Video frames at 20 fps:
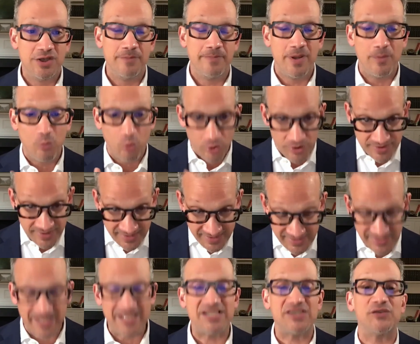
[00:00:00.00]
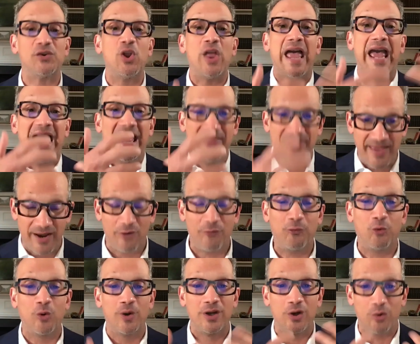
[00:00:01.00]
to be more successful and
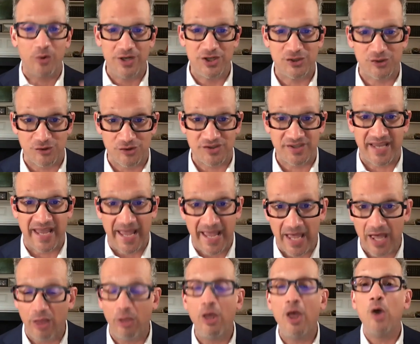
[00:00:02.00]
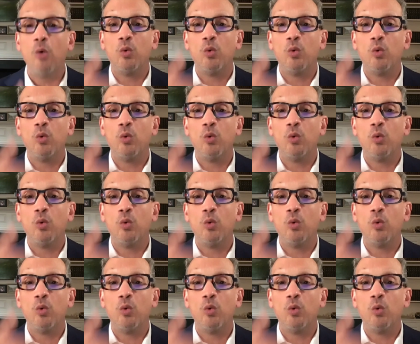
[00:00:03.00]
therefore increase your scale,